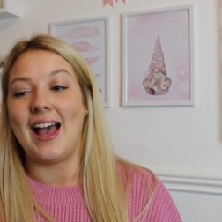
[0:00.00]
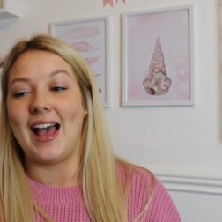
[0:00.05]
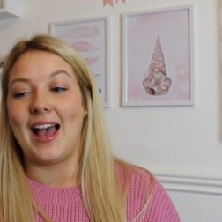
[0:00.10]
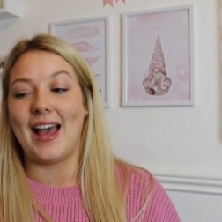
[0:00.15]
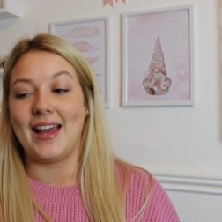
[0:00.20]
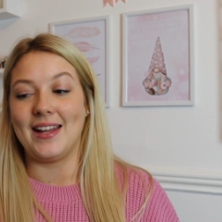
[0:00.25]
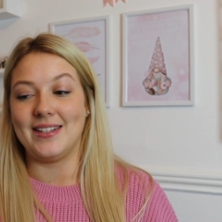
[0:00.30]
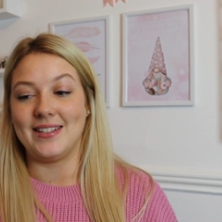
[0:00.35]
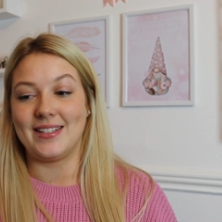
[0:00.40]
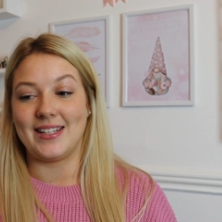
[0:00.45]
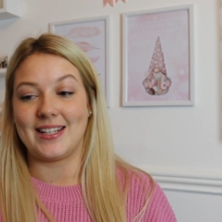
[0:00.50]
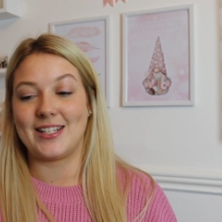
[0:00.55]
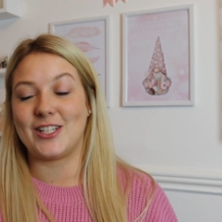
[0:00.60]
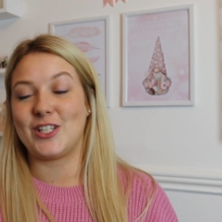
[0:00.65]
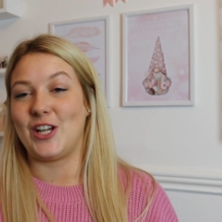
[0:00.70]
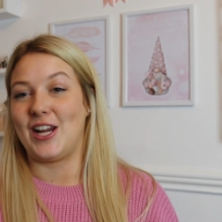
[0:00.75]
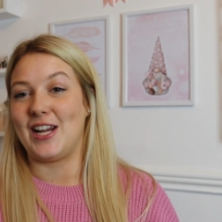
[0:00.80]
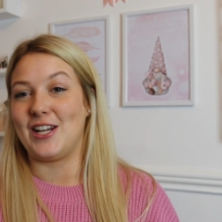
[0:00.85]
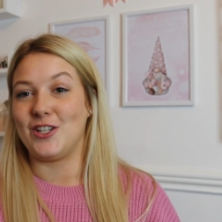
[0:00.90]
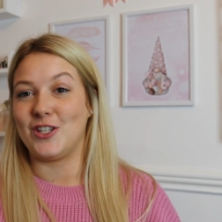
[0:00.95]
and
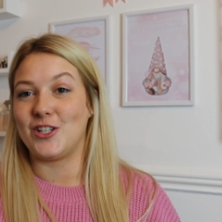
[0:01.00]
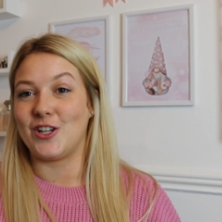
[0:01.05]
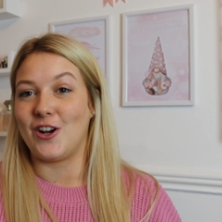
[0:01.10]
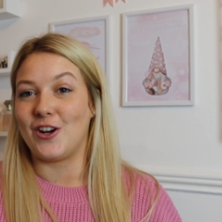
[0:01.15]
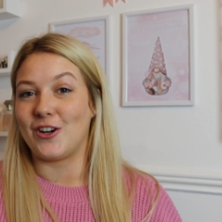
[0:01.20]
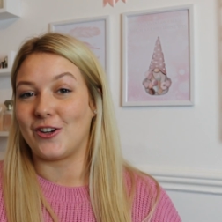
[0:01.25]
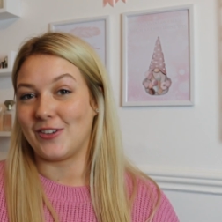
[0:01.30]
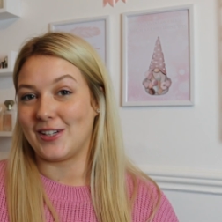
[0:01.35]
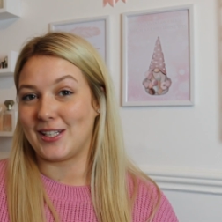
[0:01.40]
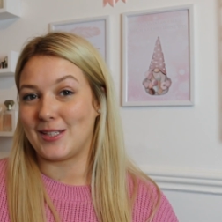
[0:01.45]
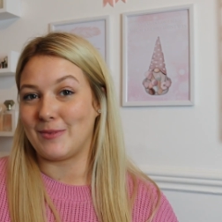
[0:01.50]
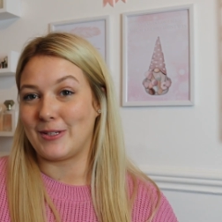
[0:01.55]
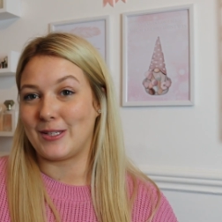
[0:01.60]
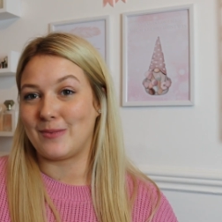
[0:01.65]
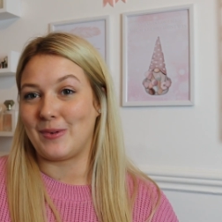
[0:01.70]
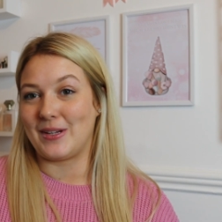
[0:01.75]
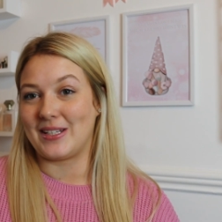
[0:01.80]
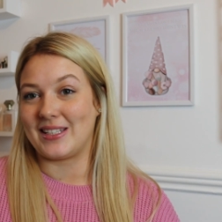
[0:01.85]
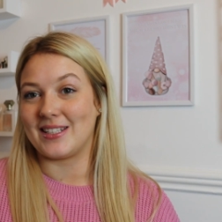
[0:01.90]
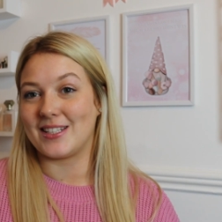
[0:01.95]
exchange our Christmas
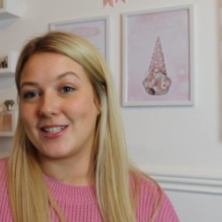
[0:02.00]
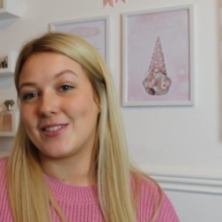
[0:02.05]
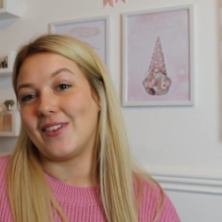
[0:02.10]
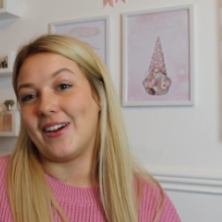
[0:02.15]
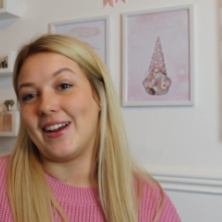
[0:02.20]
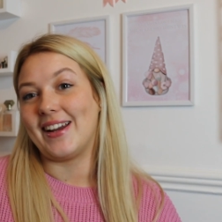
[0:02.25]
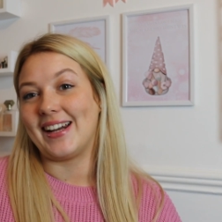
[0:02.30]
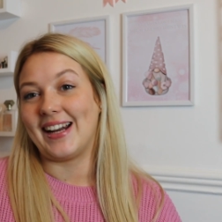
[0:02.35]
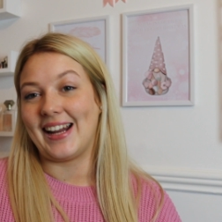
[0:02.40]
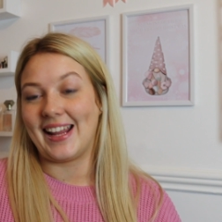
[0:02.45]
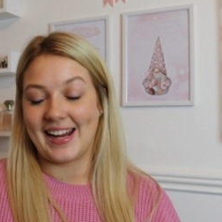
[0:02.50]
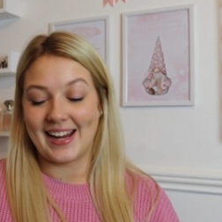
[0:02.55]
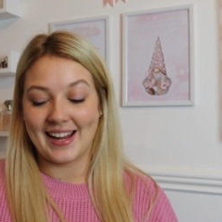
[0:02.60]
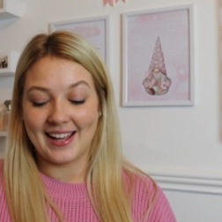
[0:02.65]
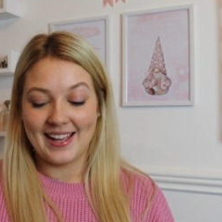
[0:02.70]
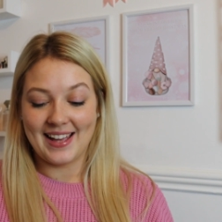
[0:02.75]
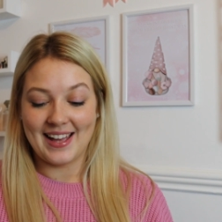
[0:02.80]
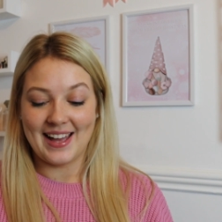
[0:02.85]
presents finally.